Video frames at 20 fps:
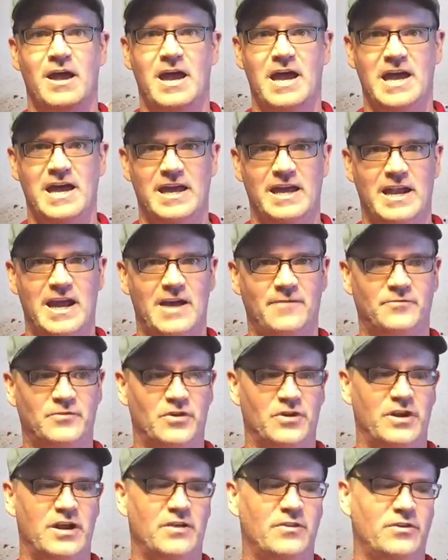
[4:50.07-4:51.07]
And after
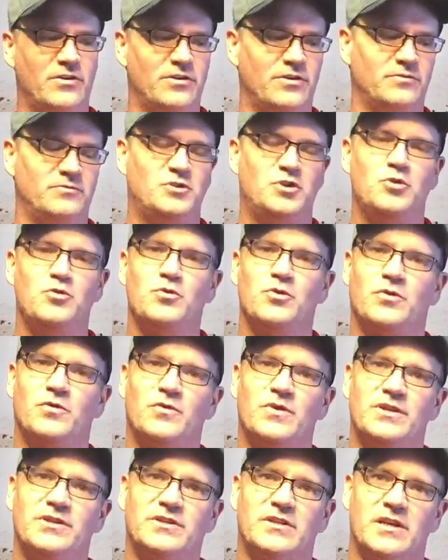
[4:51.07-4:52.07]
another 2 or
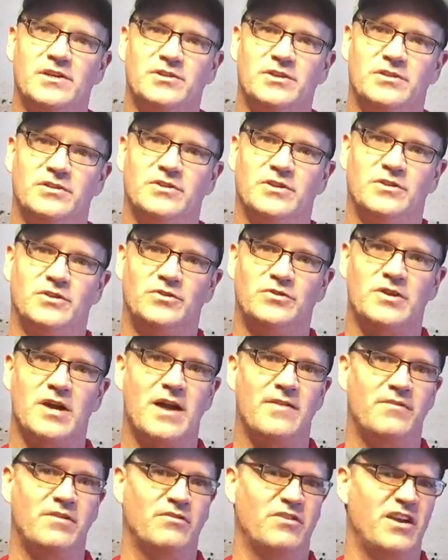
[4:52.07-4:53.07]
3 sessions at the
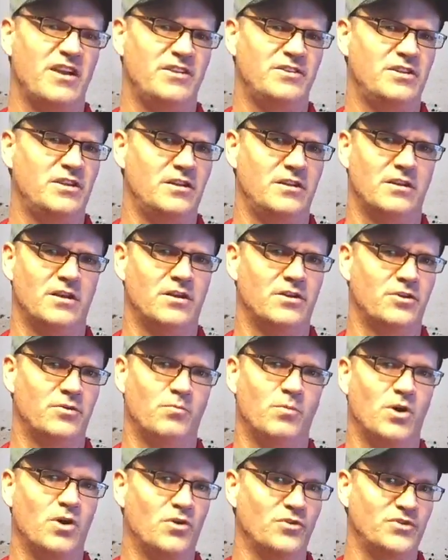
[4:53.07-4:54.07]
driving range, hitting 100
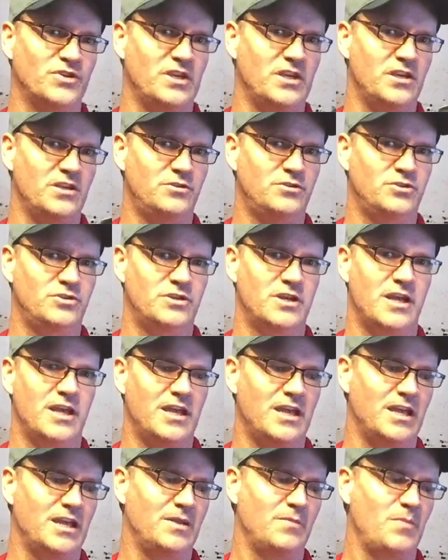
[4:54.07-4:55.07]
balls each
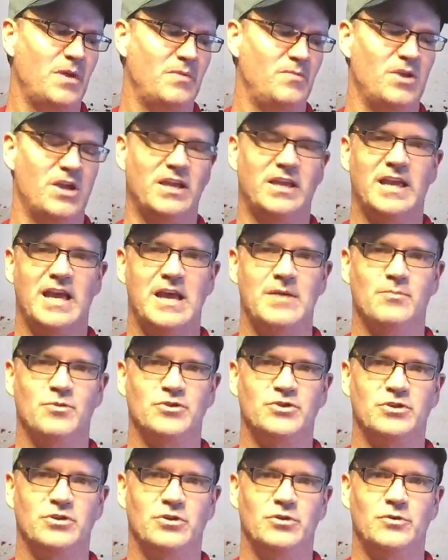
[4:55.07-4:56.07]
and maybe a game or
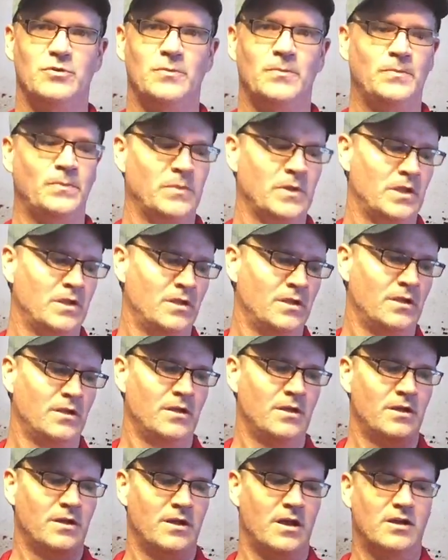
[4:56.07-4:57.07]
two,
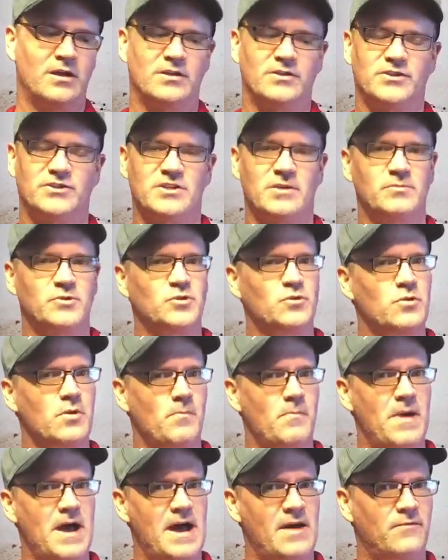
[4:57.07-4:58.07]
some sort
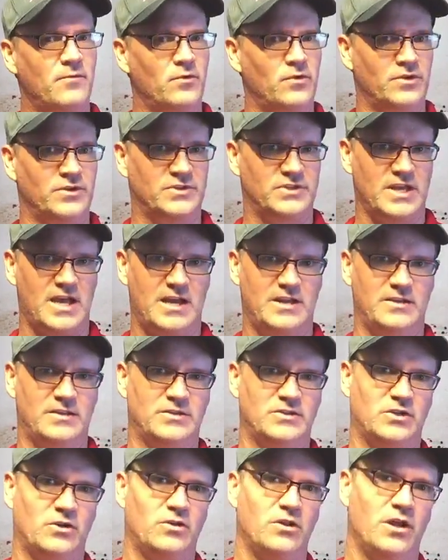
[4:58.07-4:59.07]
of baffle inside of
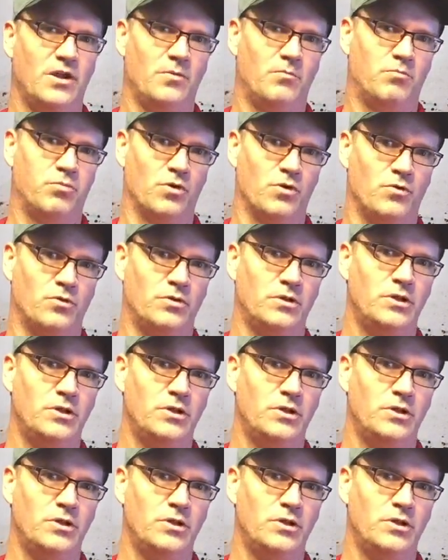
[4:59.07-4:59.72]
this club broke